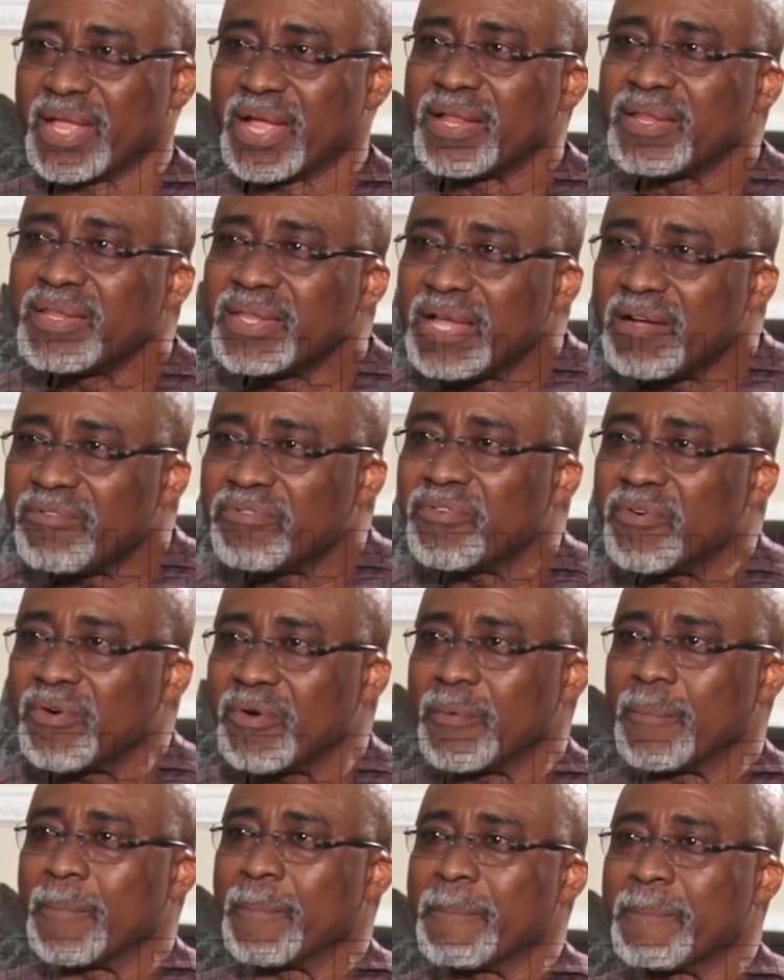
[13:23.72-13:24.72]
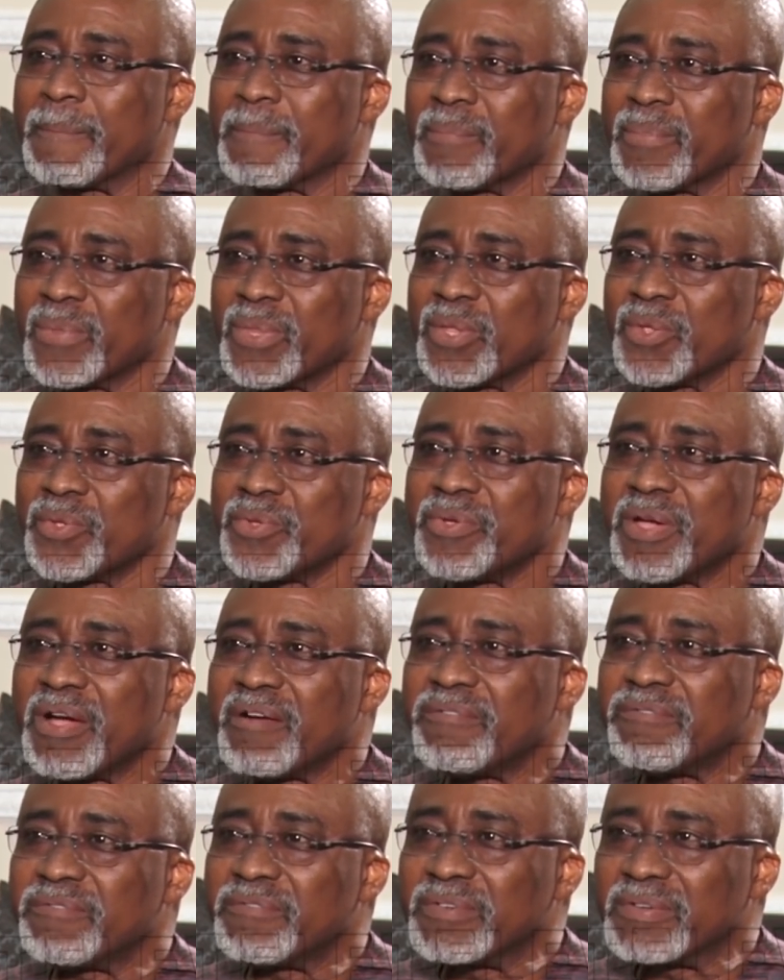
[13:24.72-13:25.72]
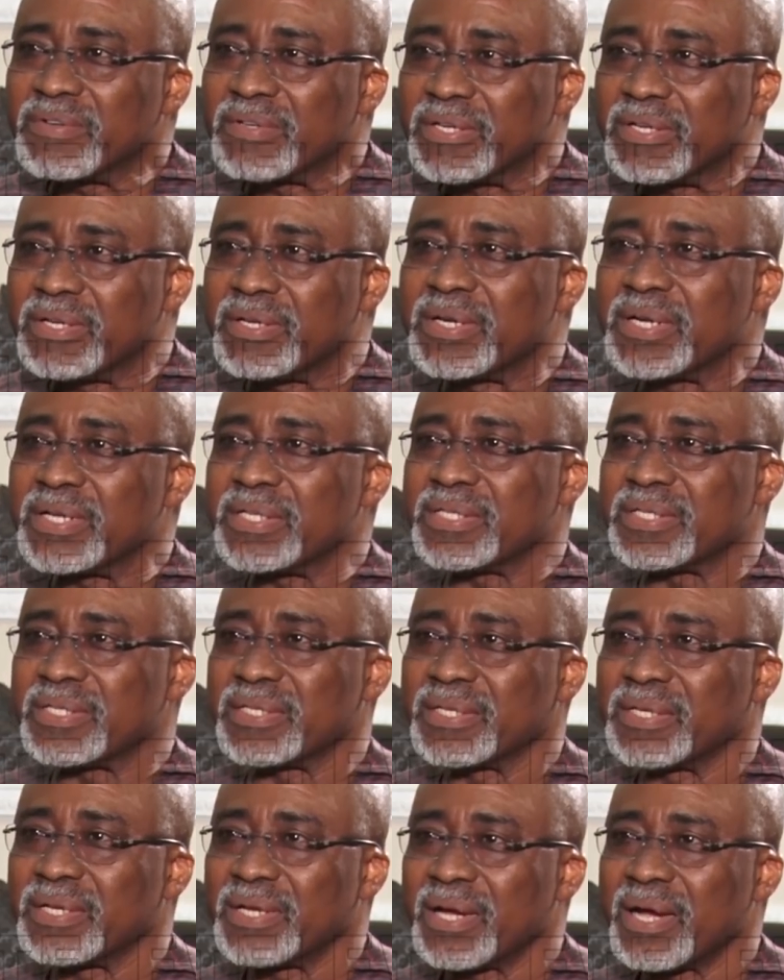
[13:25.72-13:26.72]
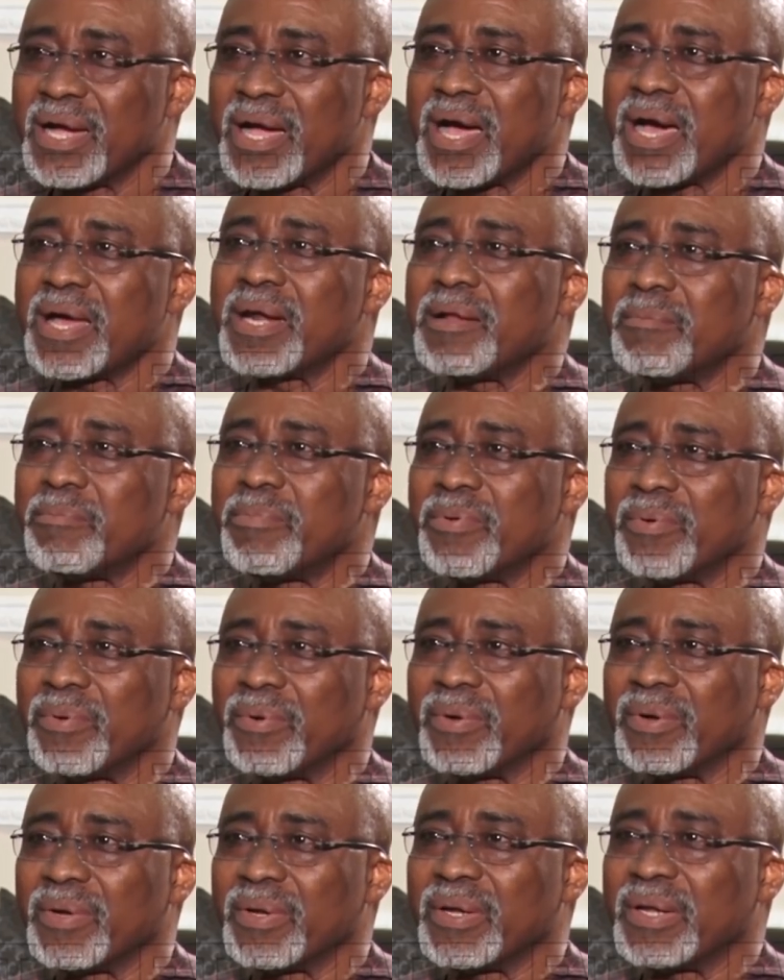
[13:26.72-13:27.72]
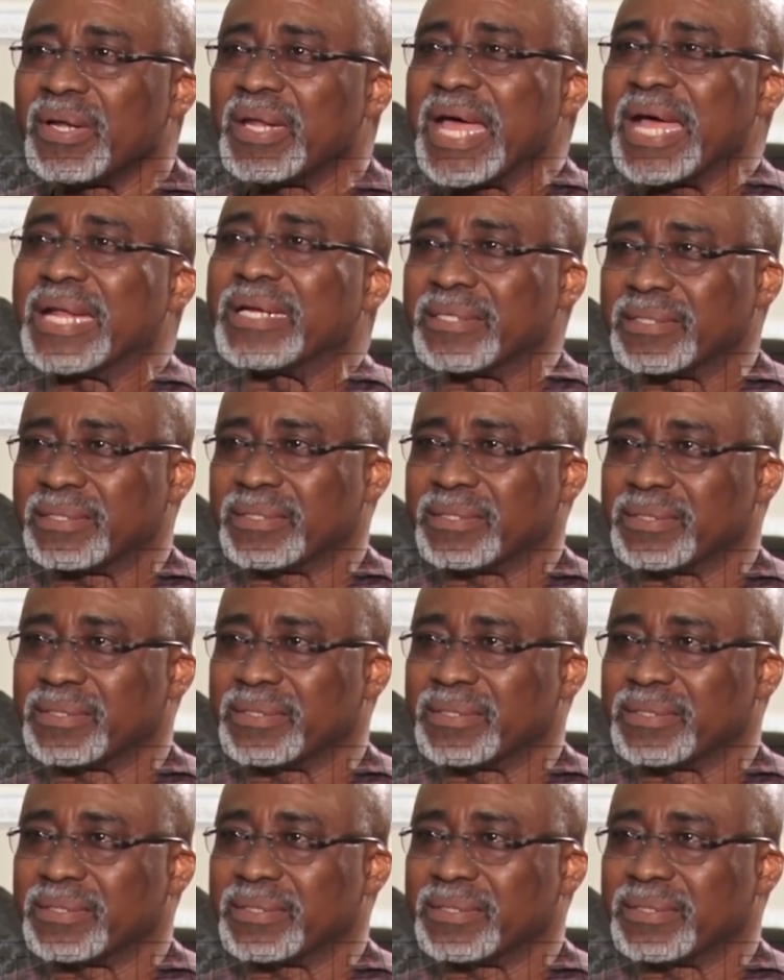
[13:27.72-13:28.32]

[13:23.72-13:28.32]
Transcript: And therefore, you have great arable land.